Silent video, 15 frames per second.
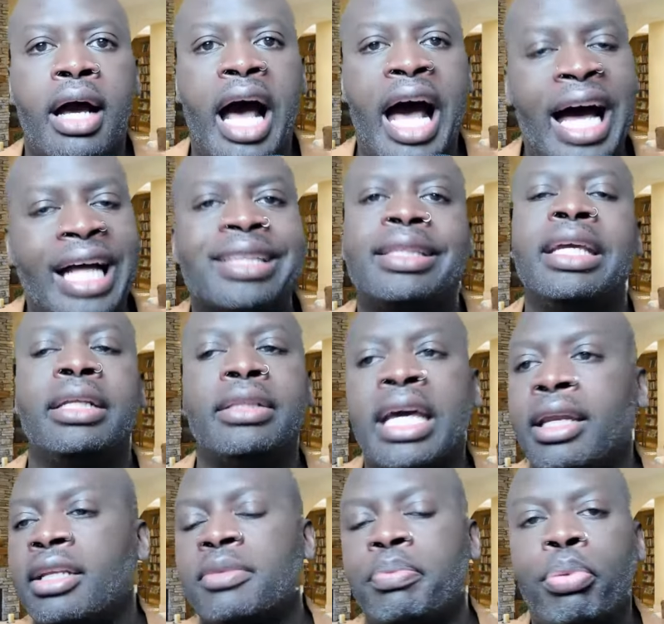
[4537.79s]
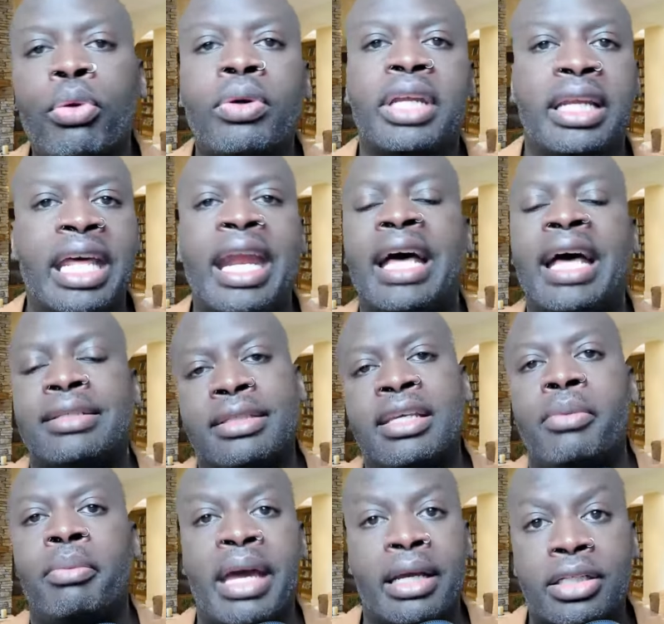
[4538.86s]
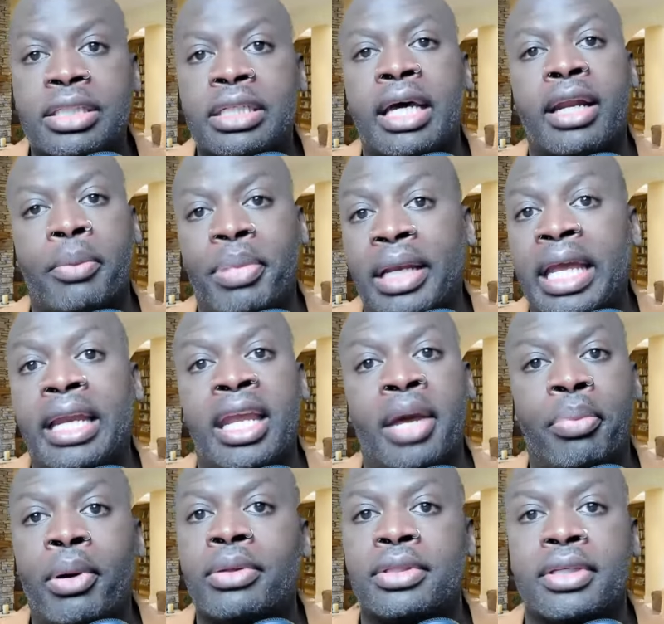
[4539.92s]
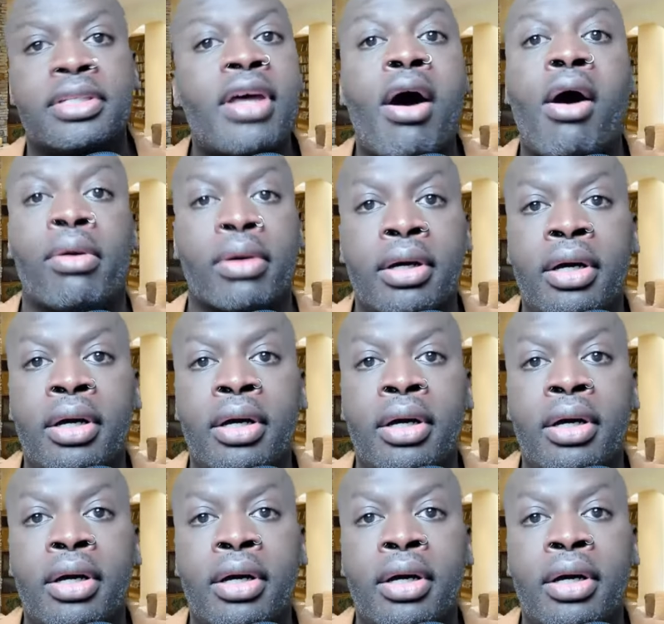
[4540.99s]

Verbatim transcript: I think that it's prudent that I sit back, shut up, and let that person talk,